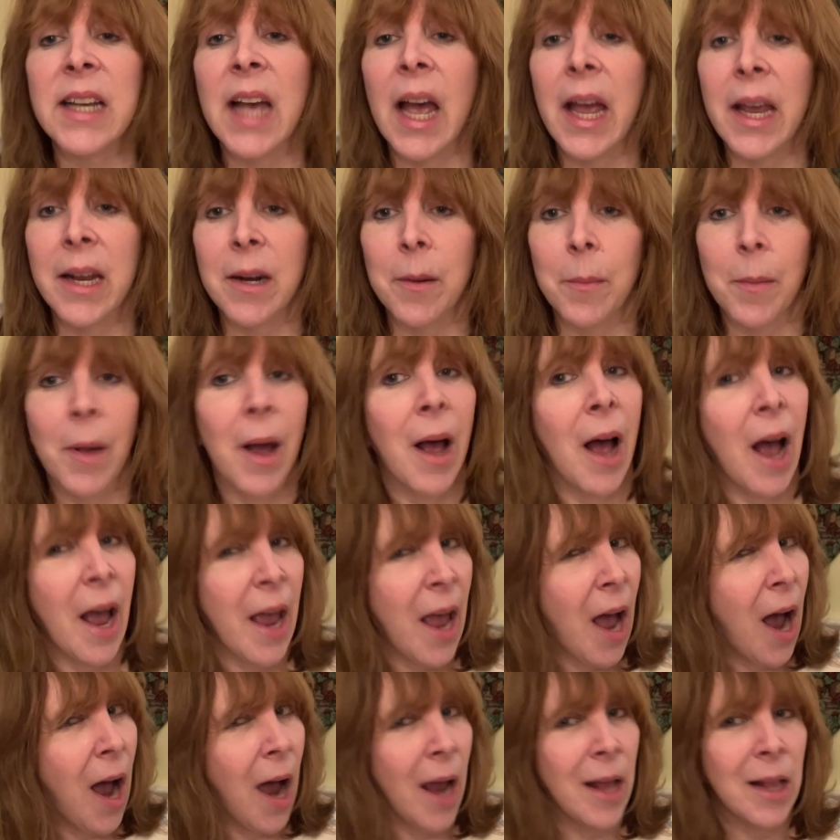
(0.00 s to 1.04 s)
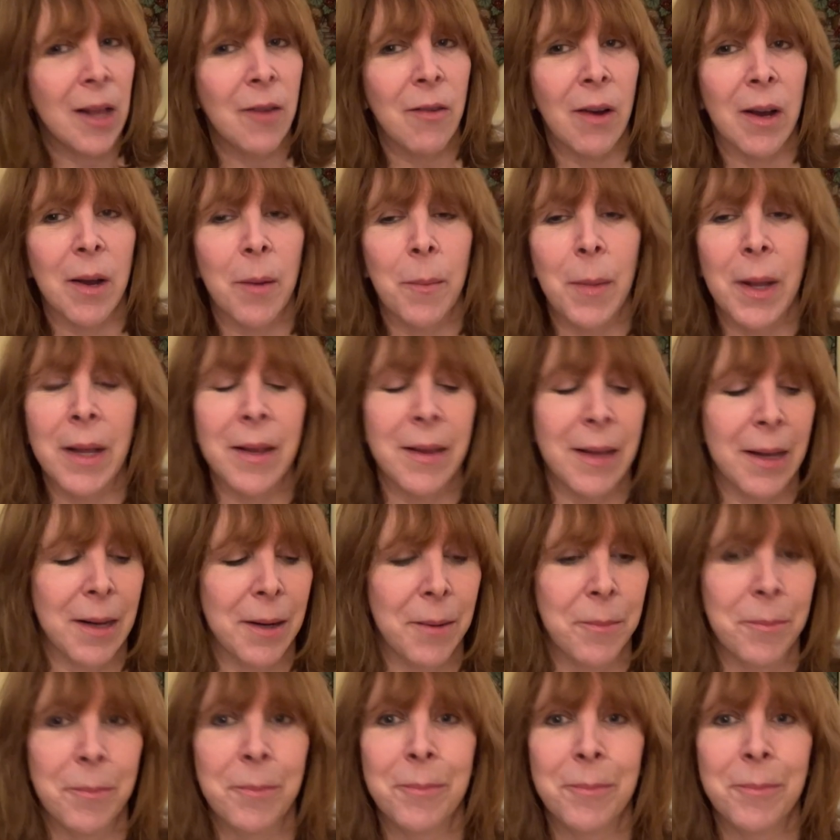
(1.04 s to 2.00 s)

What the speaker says: item. I highly recommend it.